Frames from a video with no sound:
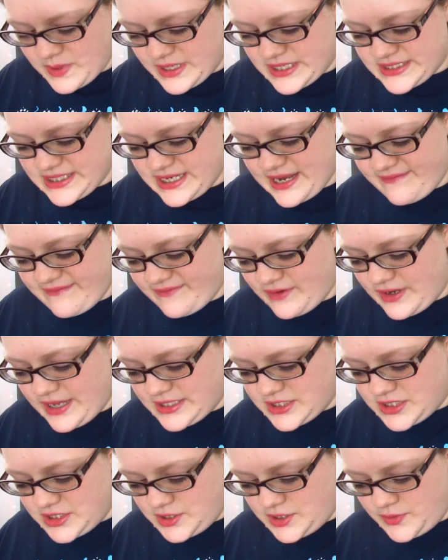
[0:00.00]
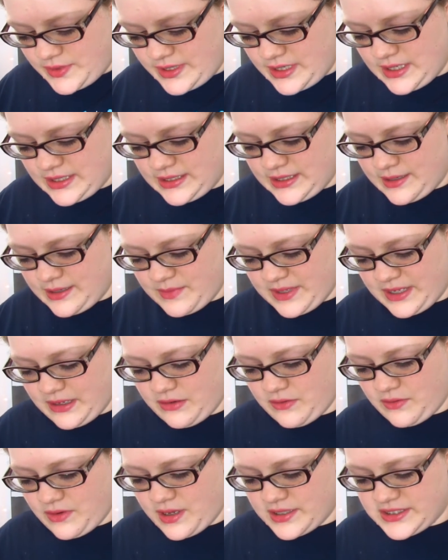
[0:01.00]
because then I forget to do it. And then I'm like,
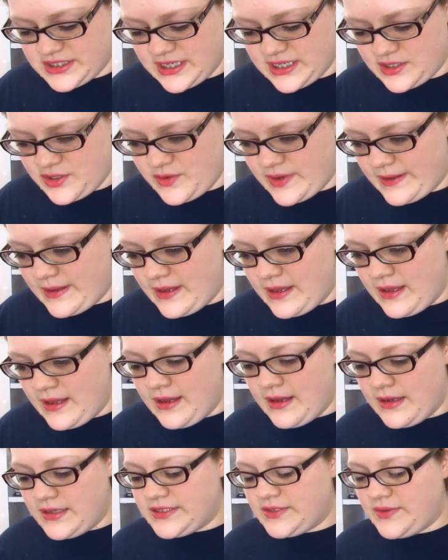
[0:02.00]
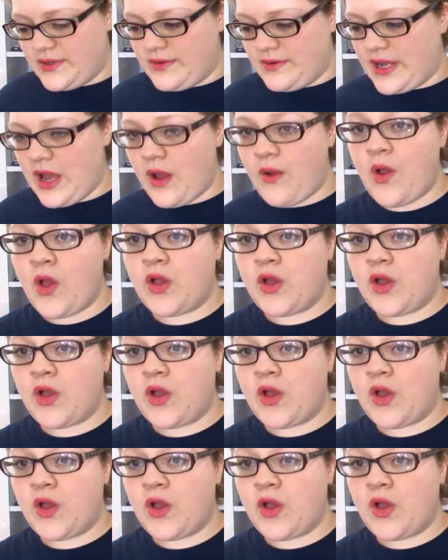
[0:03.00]
oh gosh, gotta do it. So here we go.